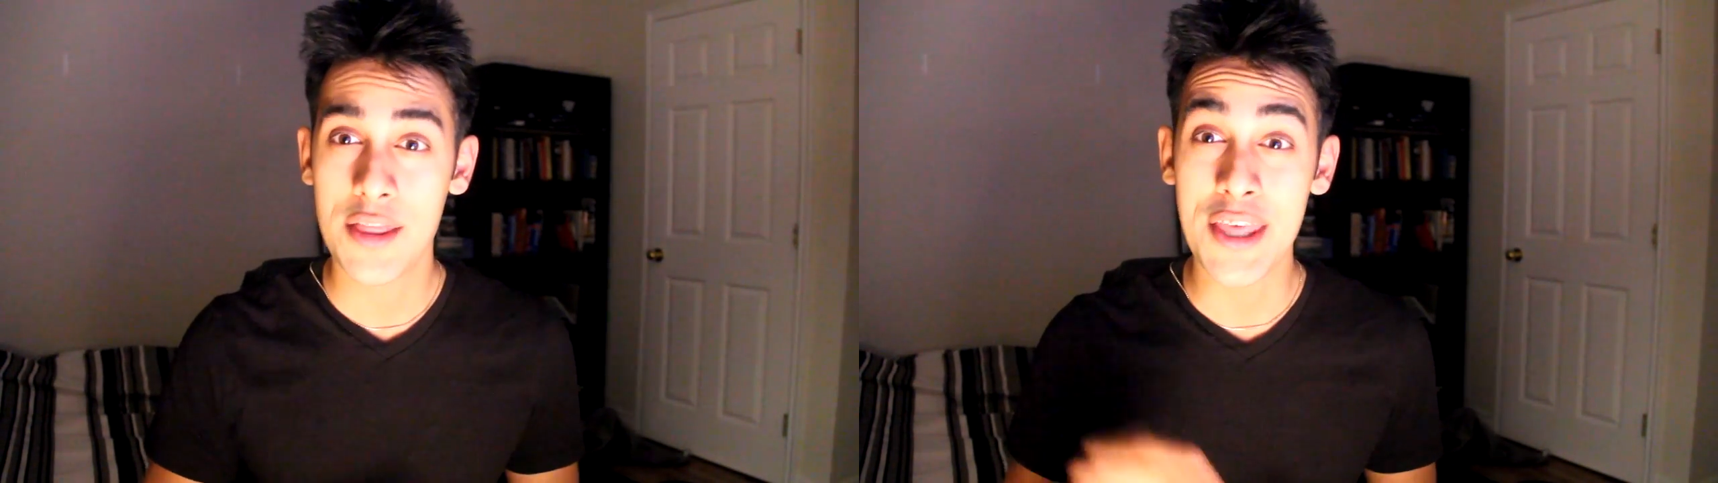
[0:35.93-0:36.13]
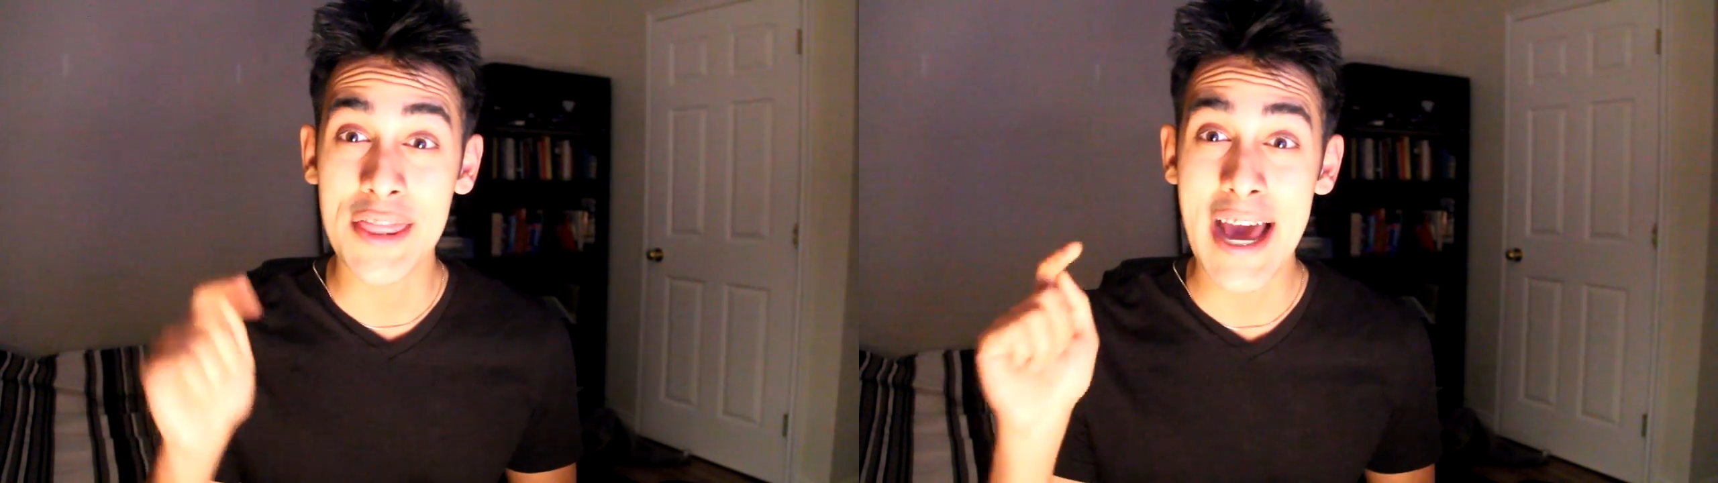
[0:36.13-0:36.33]

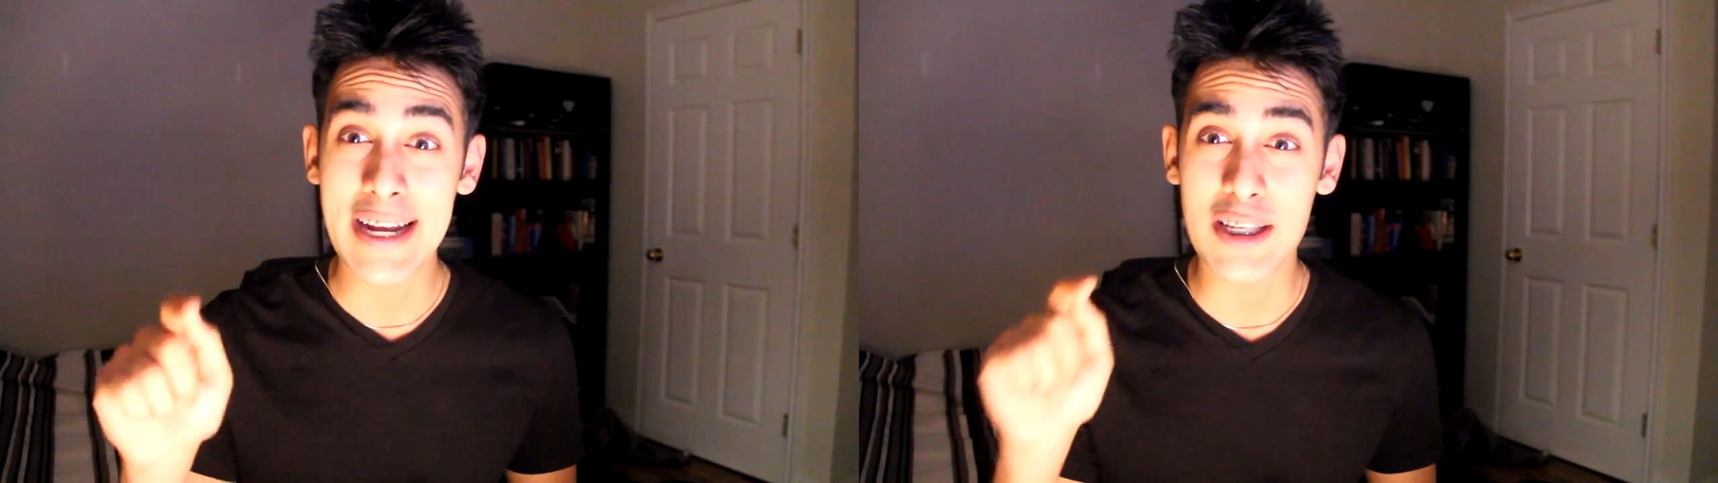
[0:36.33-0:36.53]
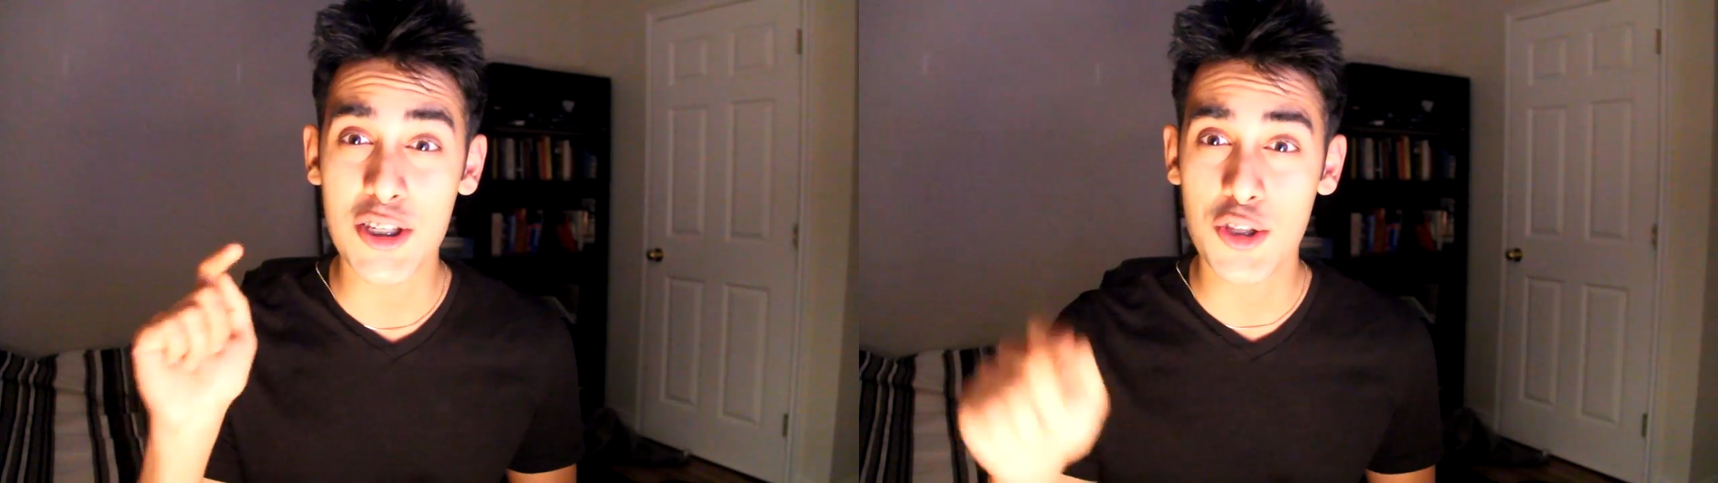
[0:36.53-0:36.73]
then
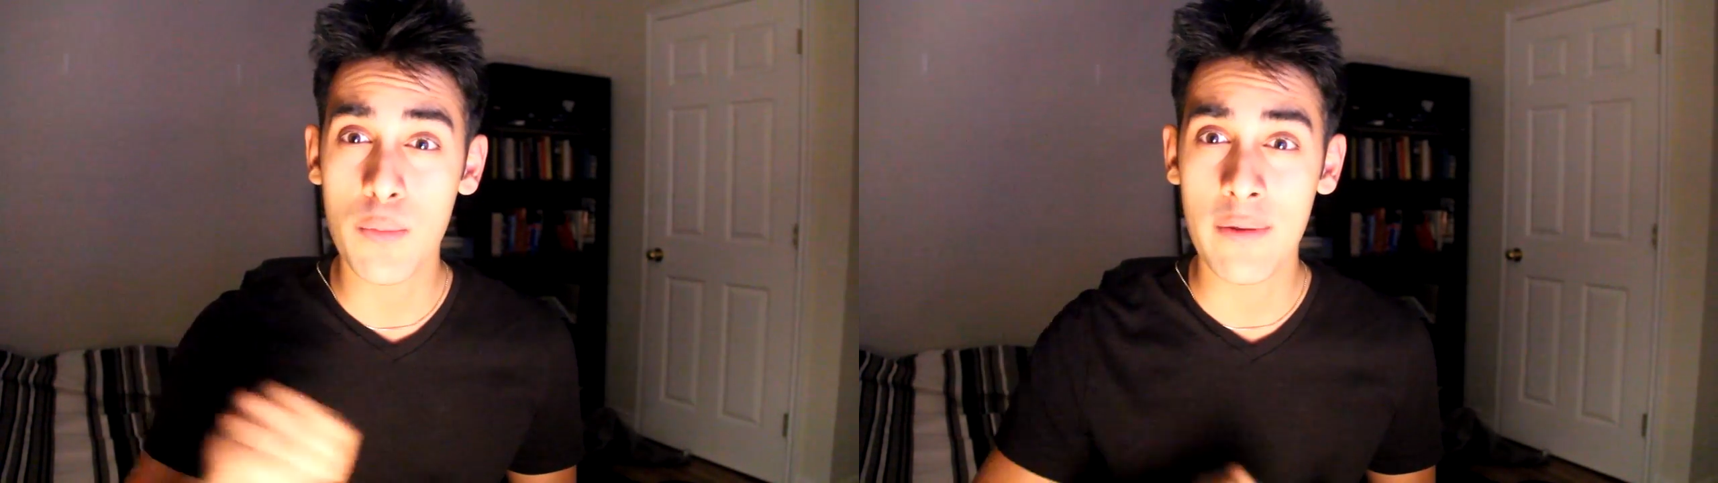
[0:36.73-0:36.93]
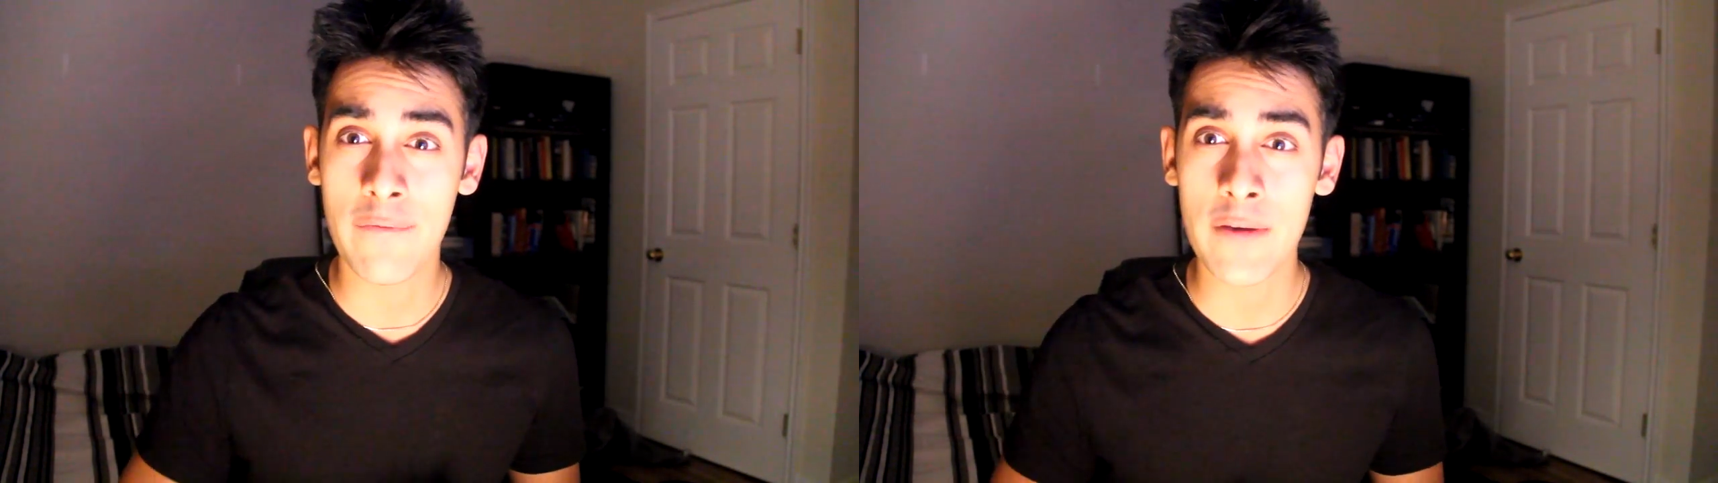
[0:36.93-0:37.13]
that is
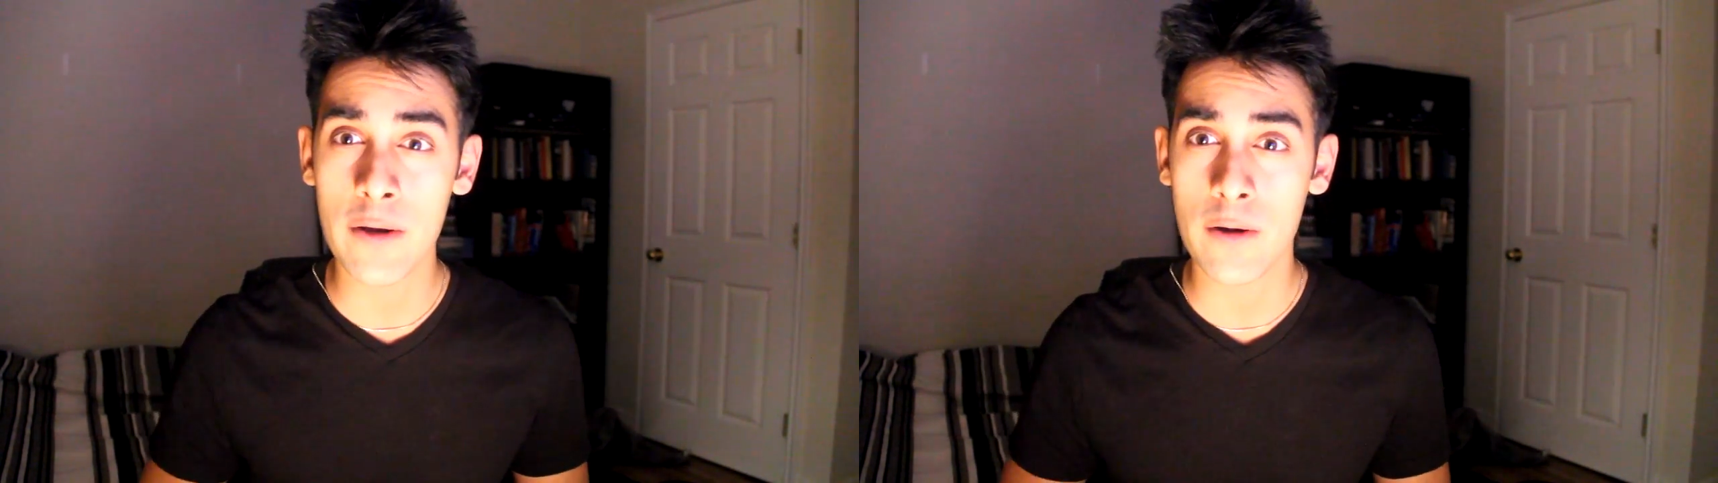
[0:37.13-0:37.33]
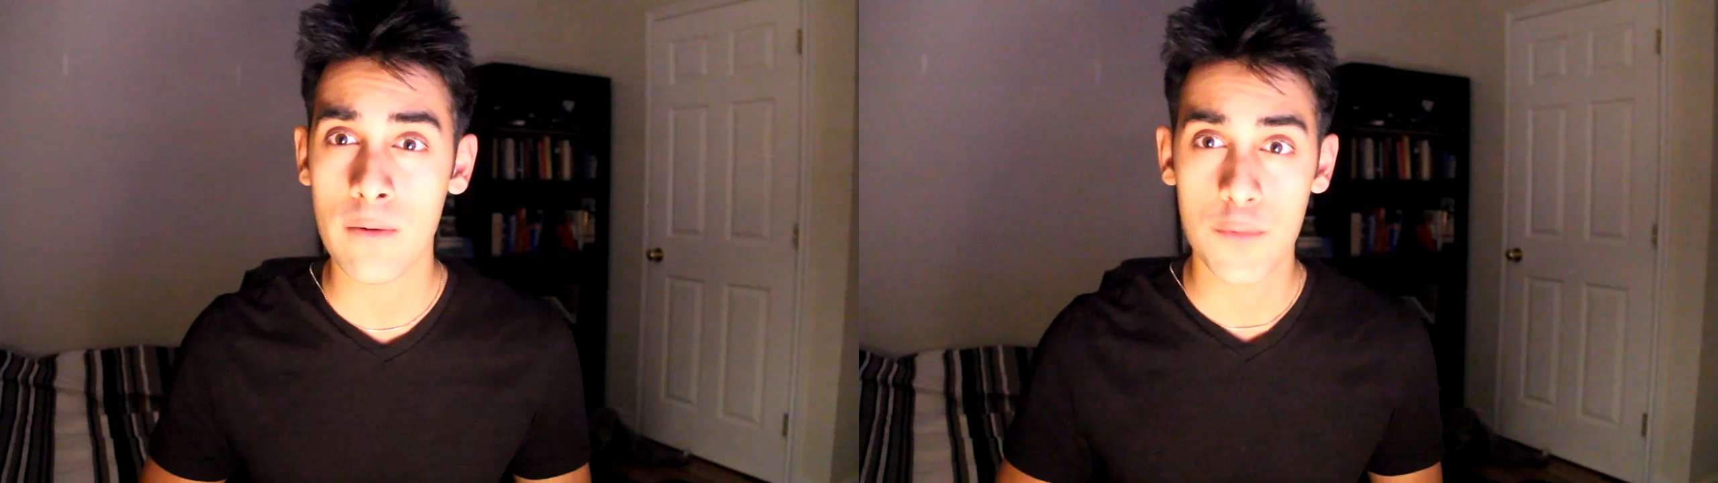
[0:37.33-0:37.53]
stupid
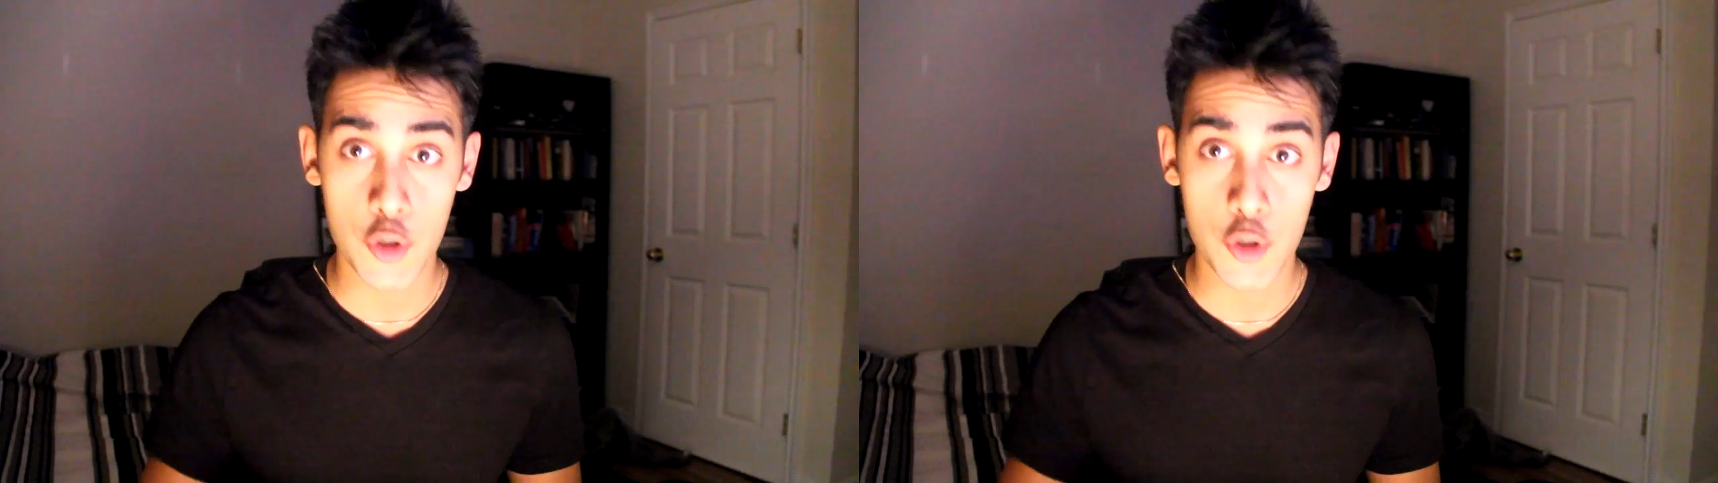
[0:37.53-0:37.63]
fear.